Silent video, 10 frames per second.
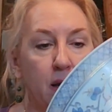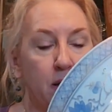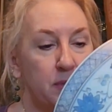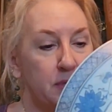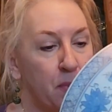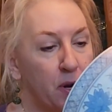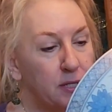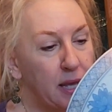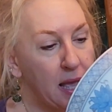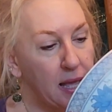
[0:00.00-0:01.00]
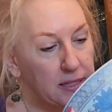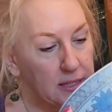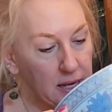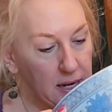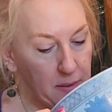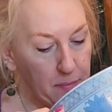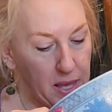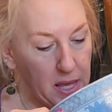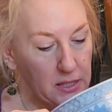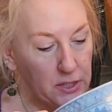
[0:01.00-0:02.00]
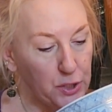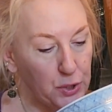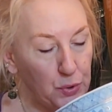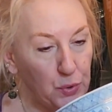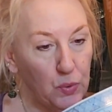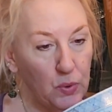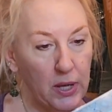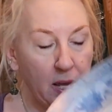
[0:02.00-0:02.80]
it was marked $8 and I paid $2.